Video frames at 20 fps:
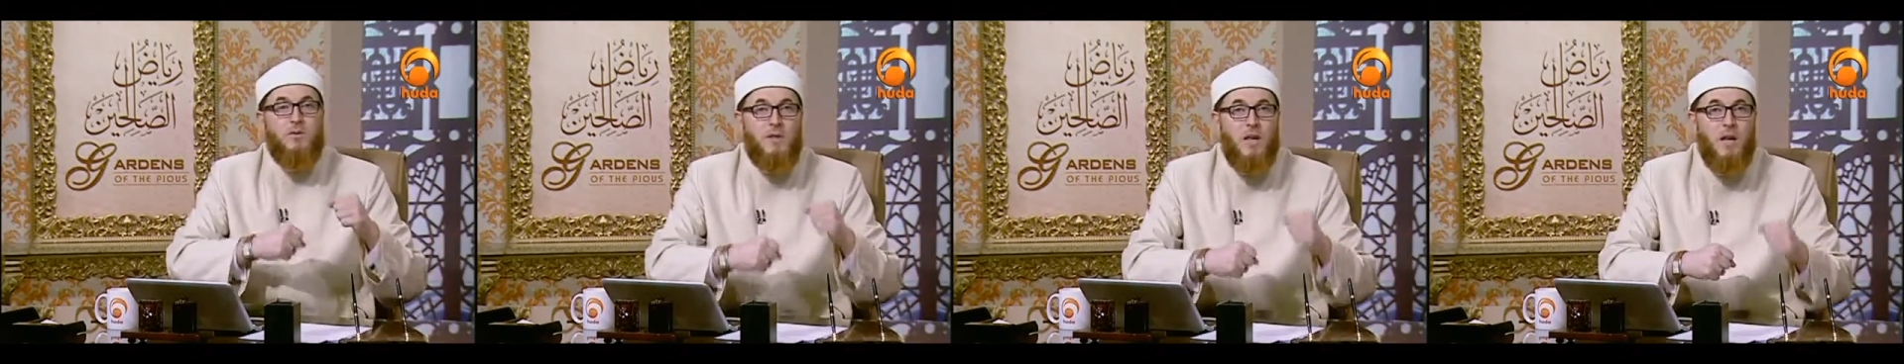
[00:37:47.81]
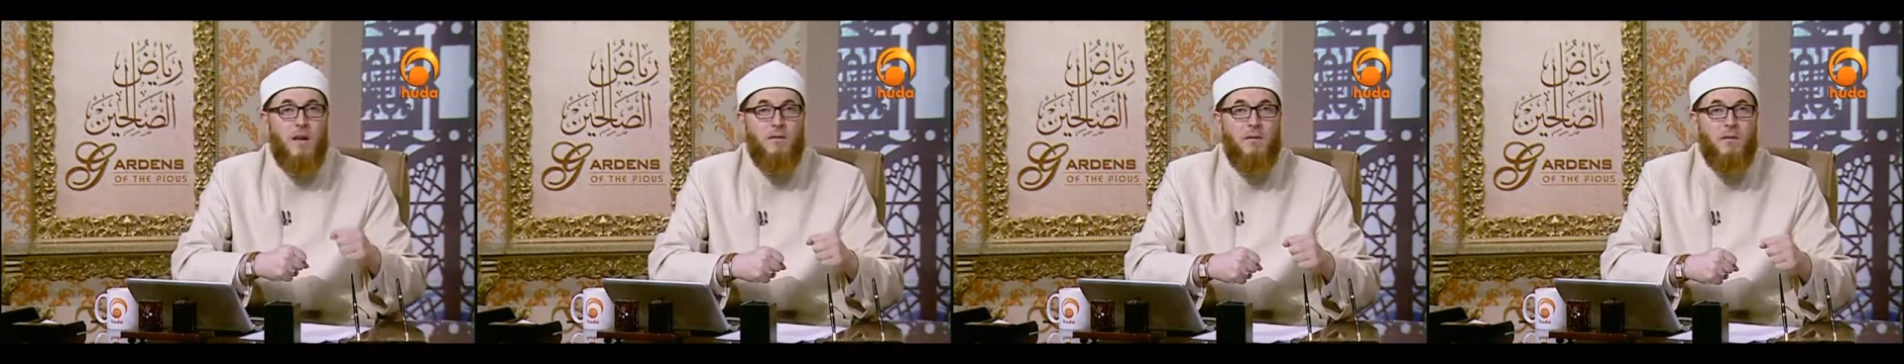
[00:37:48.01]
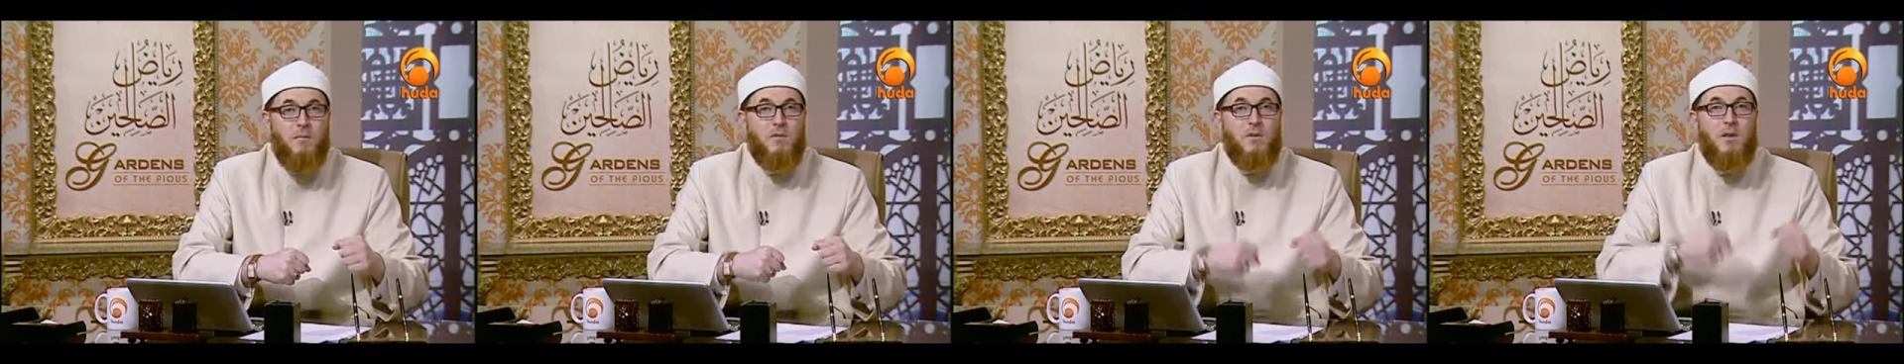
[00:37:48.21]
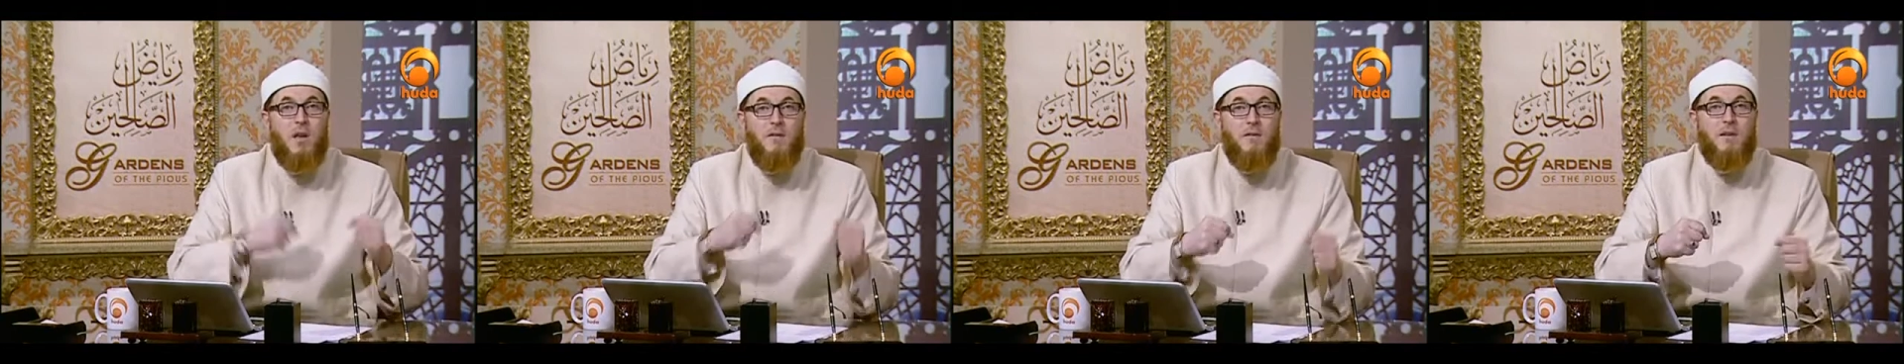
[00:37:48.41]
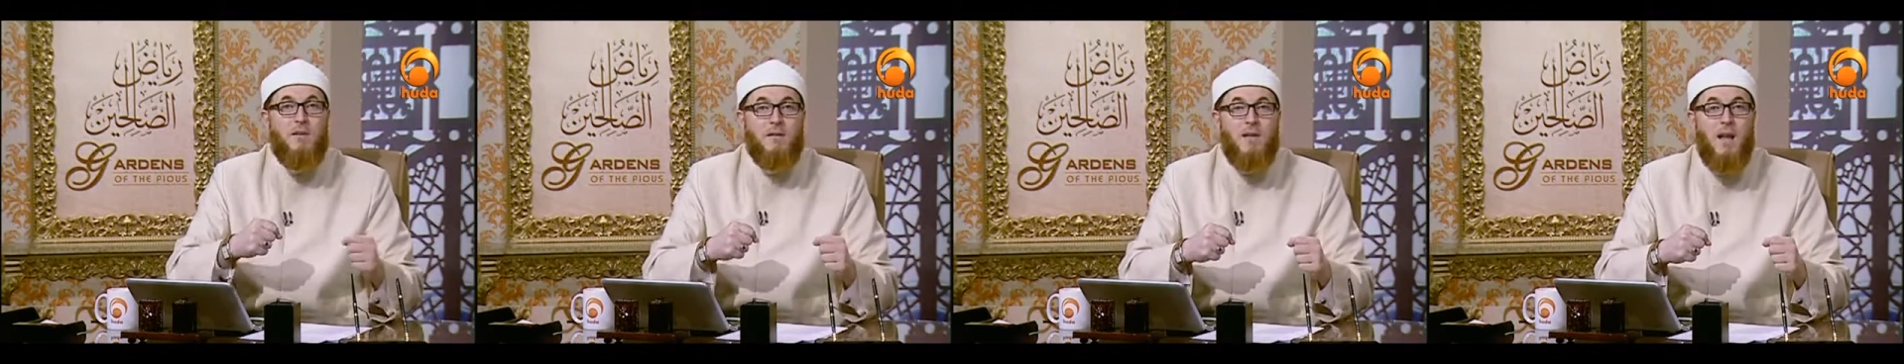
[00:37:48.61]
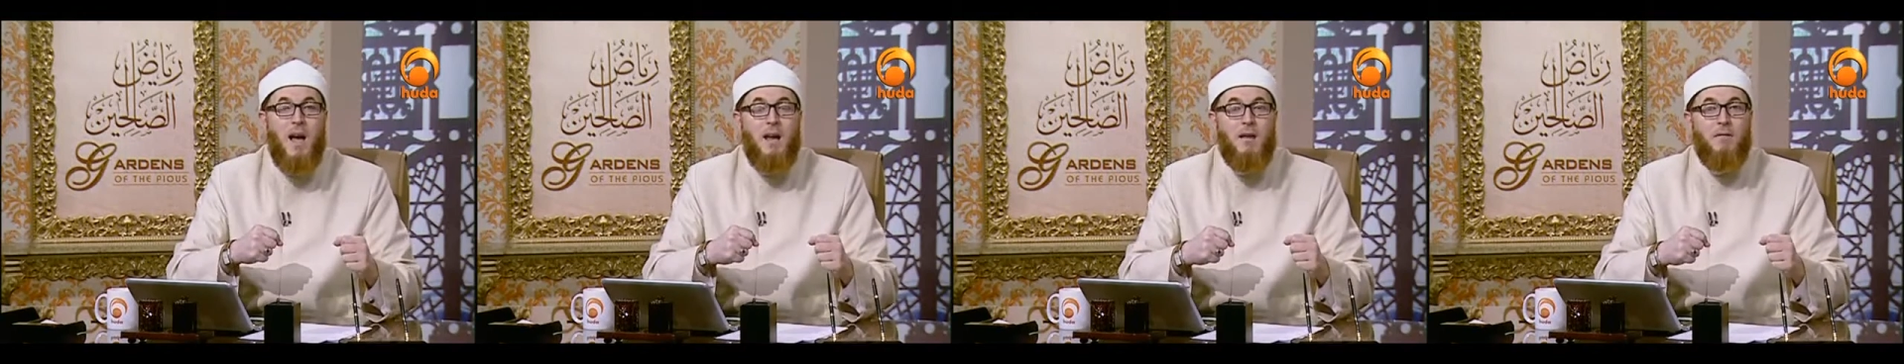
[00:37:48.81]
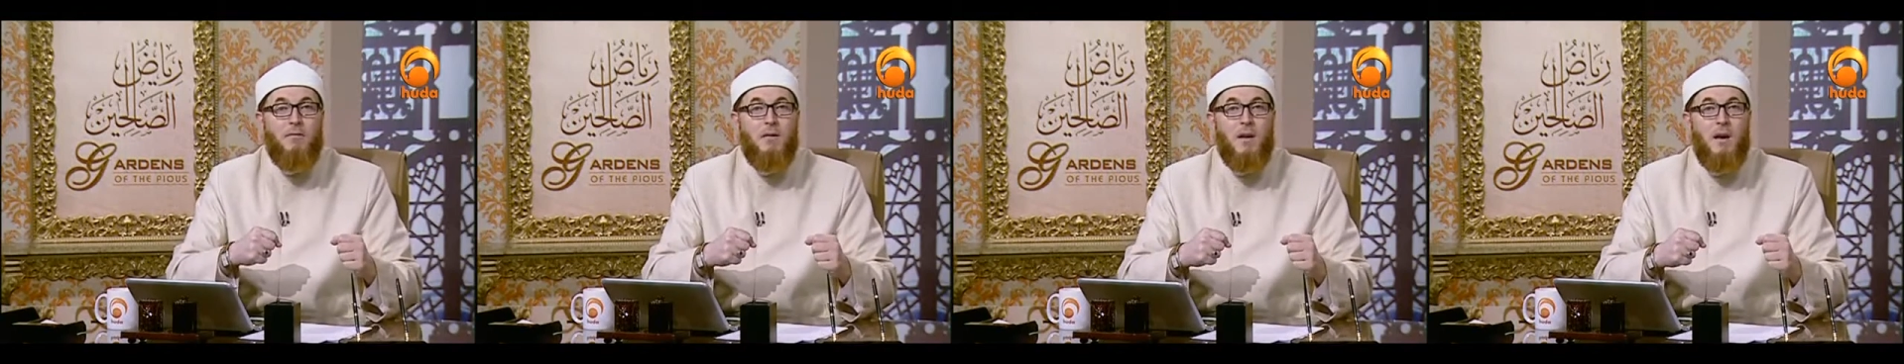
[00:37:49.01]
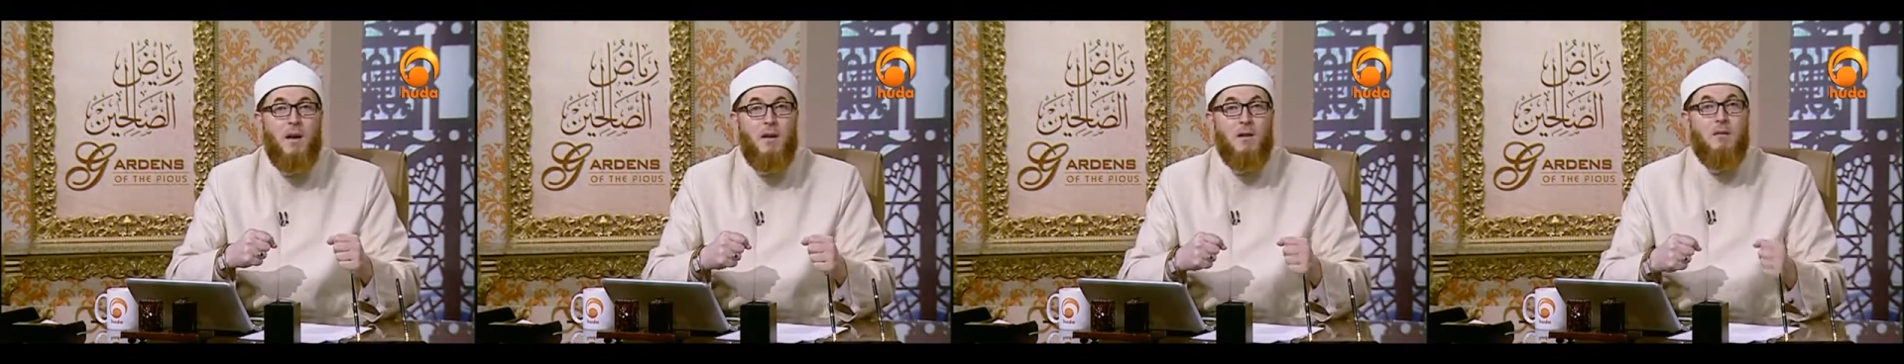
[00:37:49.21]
save him, save his life,